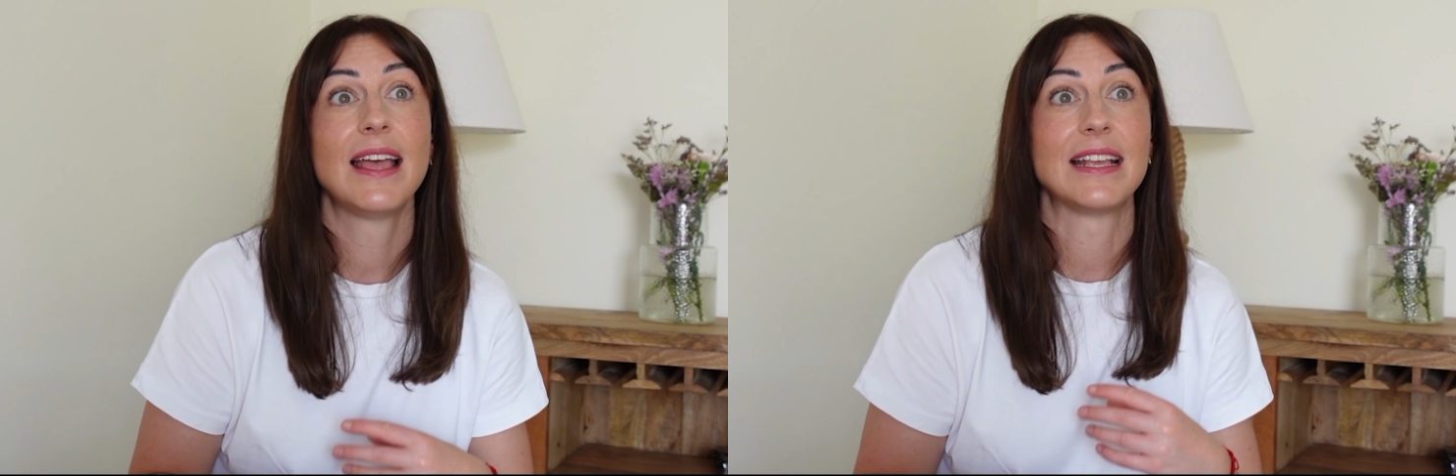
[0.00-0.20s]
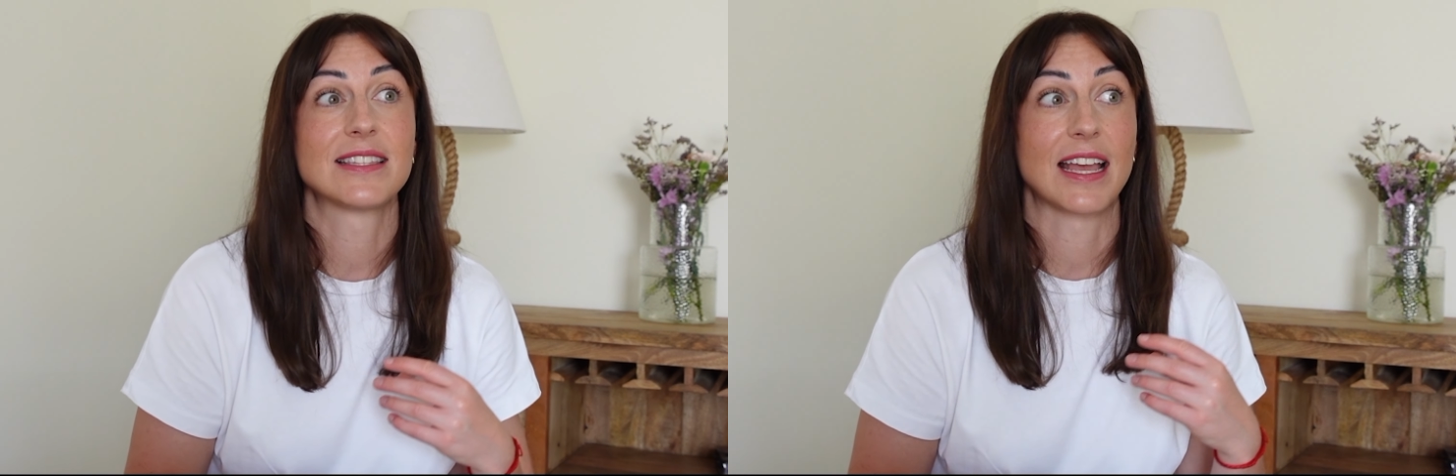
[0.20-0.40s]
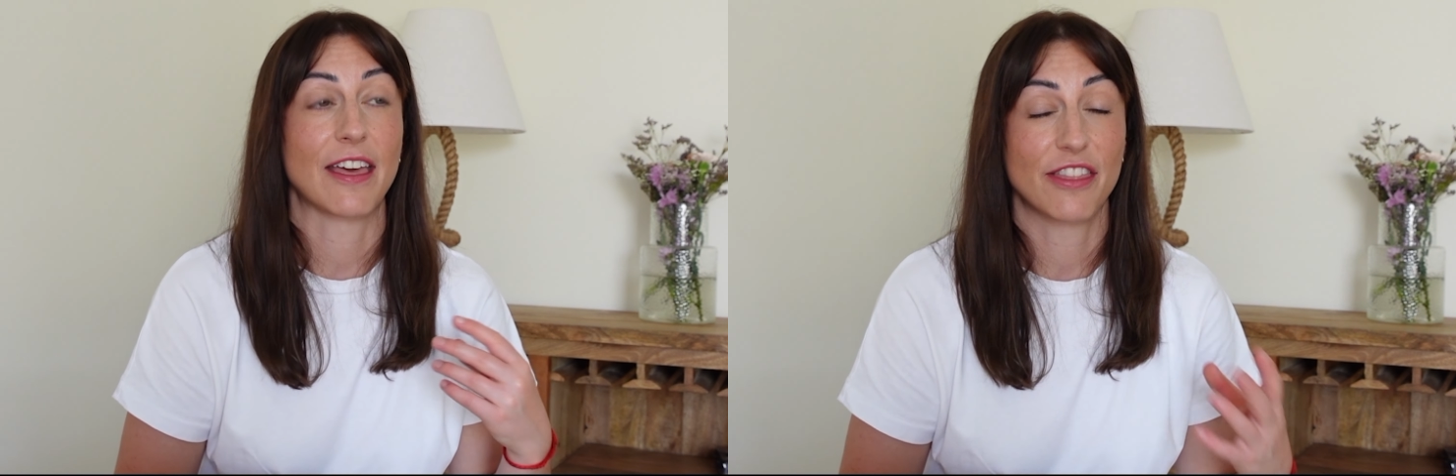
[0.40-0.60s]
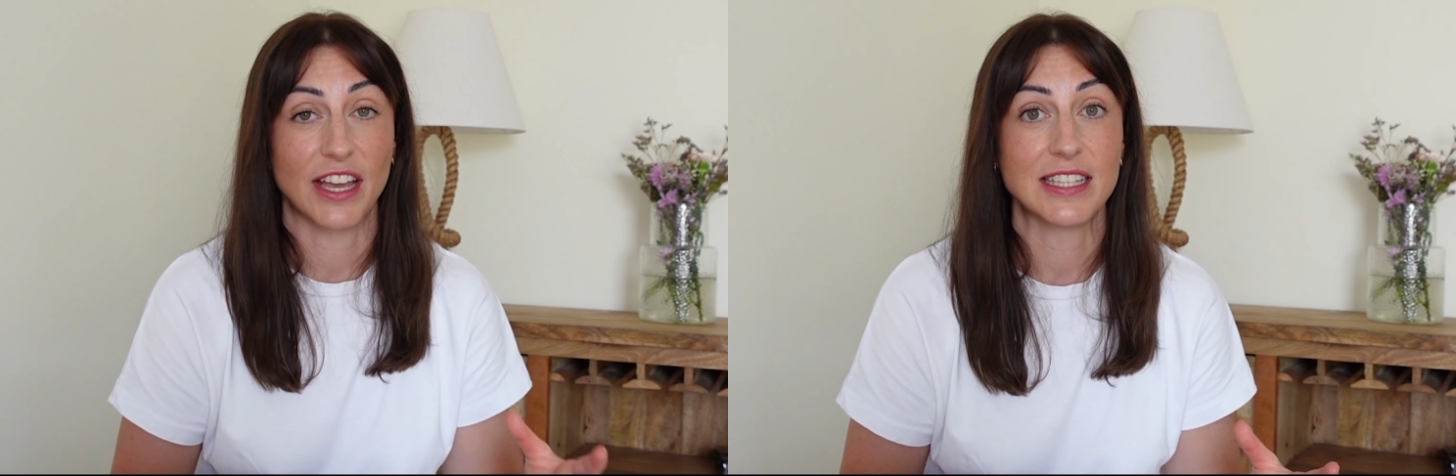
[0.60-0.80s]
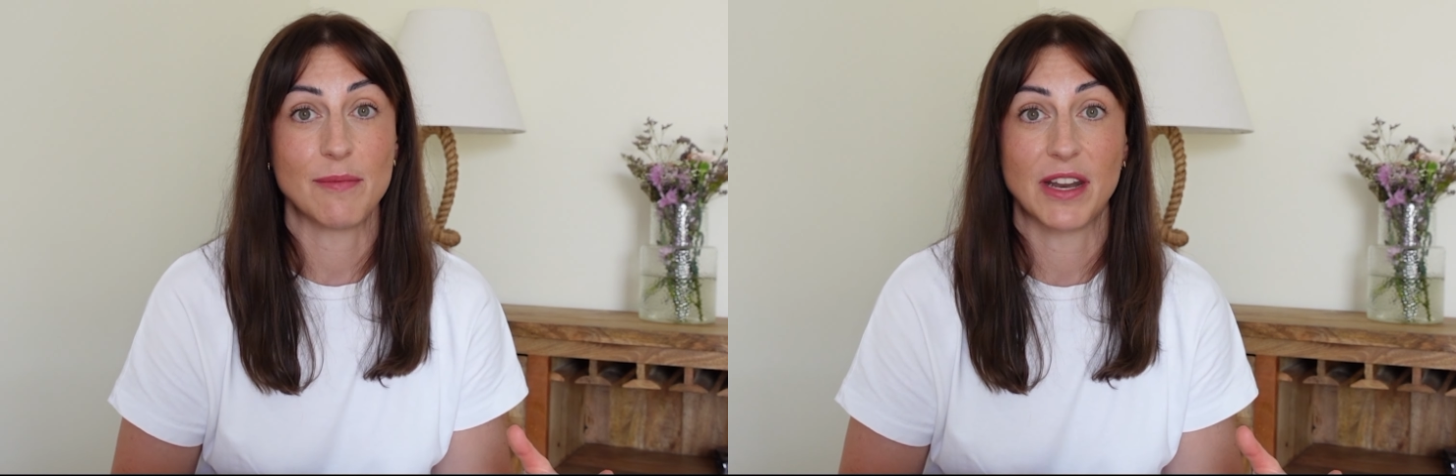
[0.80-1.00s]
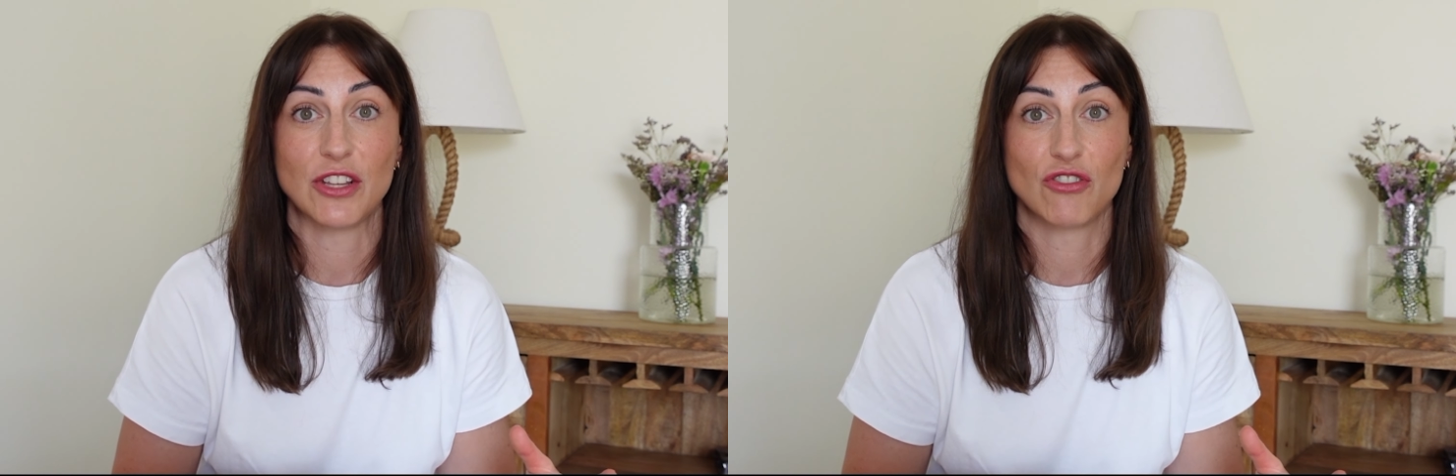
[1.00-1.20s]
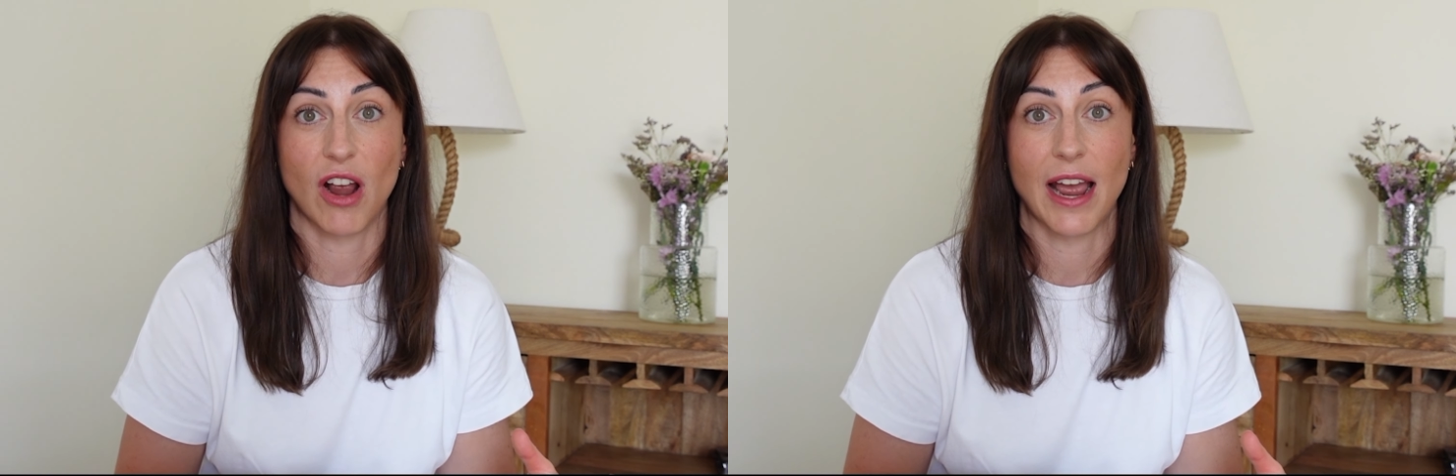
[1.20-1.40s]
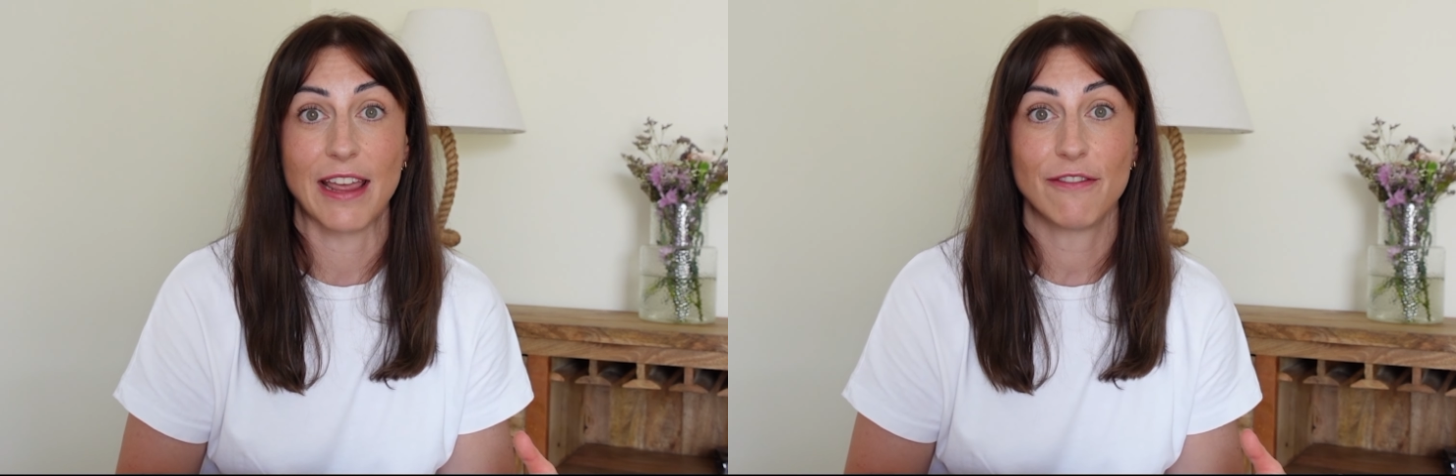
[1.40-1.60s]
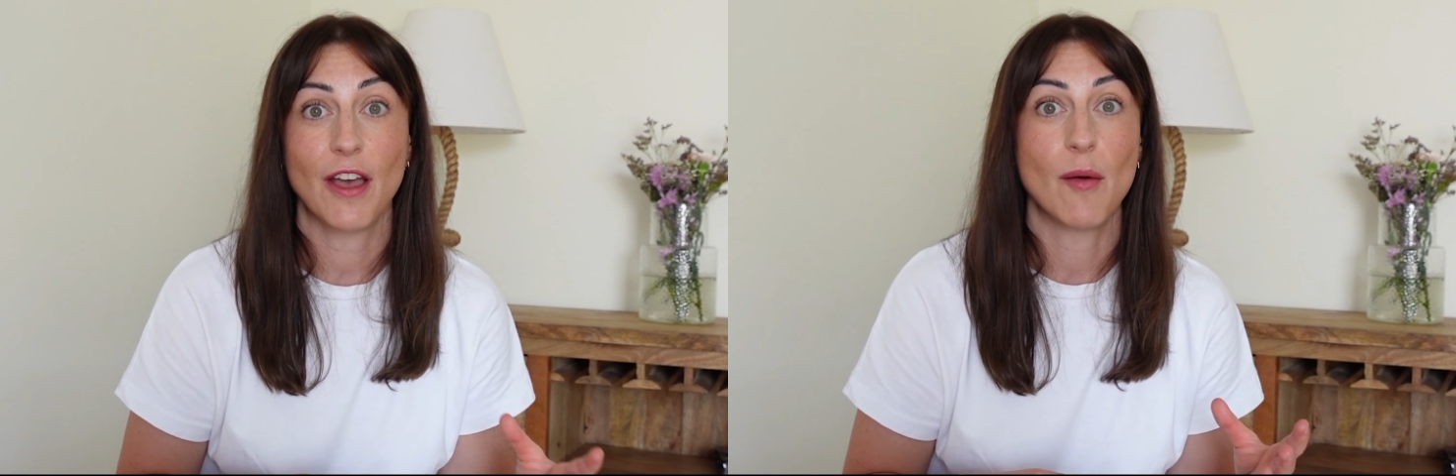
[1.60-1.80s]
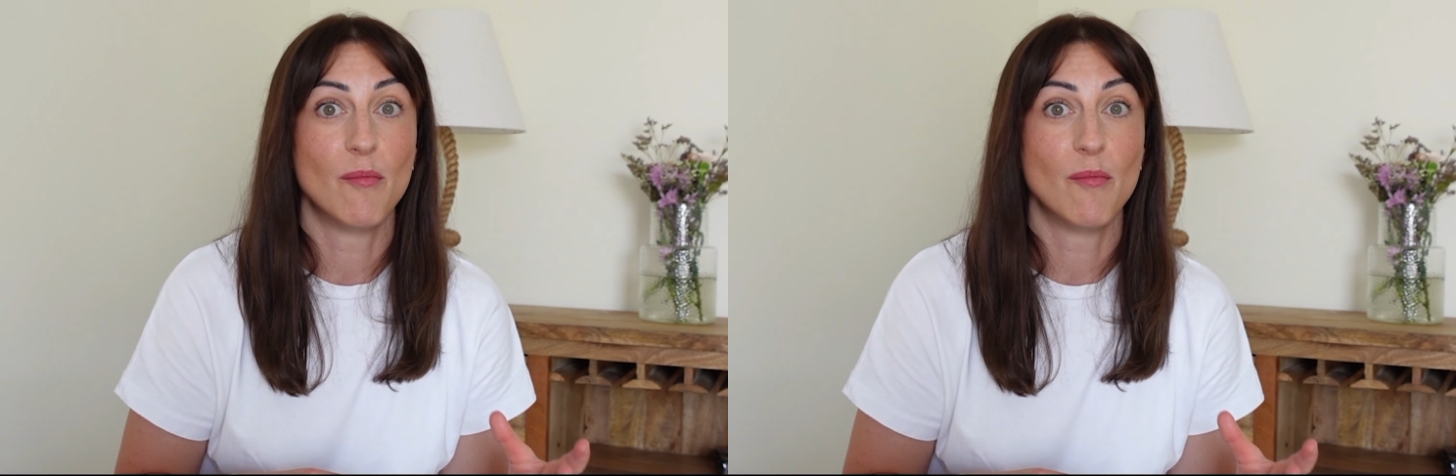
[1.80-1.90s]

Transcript: It's like a 30-minute drive,